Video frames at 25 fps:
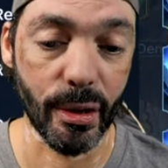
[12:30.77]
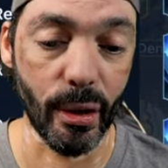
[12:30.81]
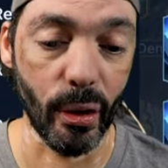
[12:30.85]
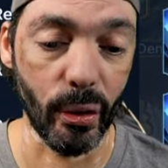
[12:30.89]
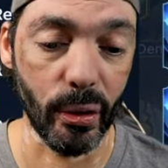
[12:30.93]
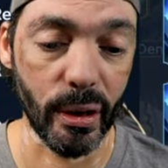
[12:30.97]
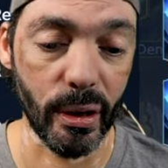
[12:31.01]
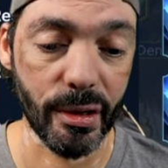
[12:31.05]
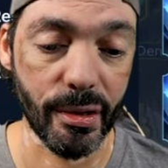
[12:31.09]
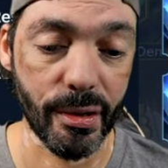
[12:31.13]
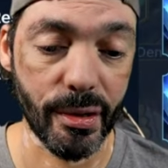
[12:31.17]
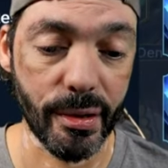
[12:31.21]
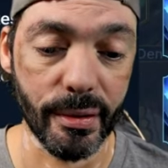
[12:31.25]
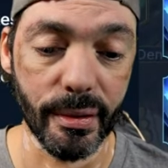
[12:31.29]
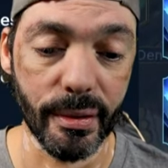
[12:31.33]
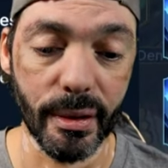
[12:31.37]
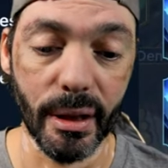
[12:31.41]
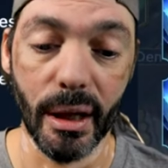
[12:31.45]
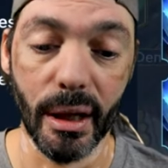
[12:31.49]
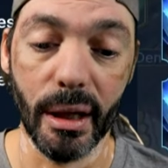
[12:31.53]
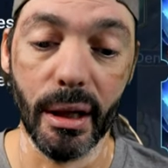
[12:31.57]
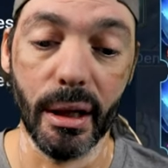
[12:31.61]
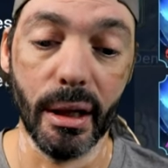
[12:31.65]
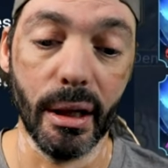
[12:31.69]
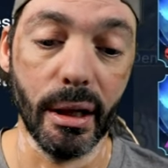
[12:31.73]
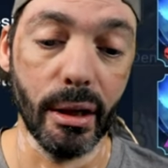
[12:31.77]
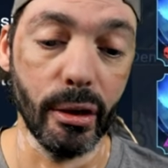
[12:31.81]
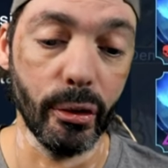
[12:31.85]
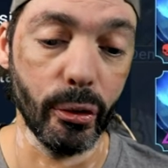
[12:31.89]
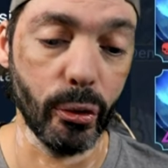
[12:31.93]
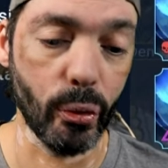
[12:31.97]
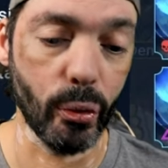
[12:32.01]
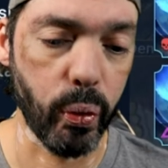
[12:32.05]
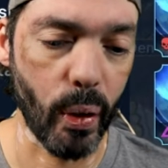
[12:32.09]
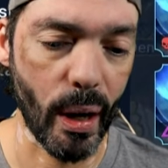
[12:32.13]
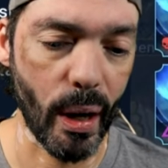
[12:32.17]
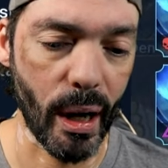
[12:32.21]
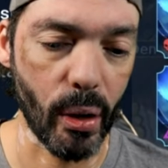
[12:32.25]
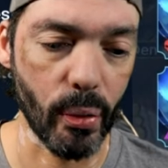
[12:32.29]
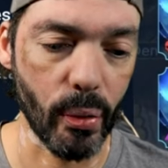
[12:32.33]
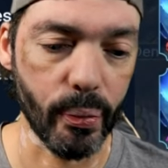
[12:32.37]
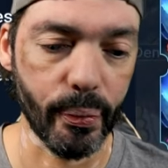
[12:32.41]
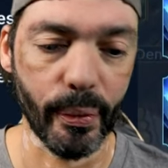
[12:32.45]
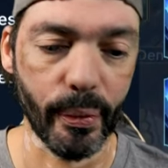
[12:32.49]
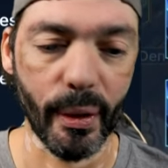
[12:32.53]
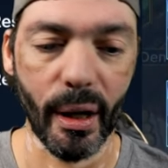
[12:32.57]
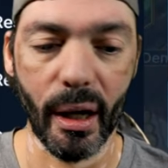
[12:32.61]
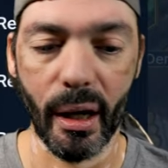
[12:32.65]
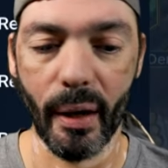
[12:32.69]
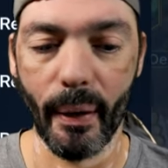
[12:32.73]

Golem, 12.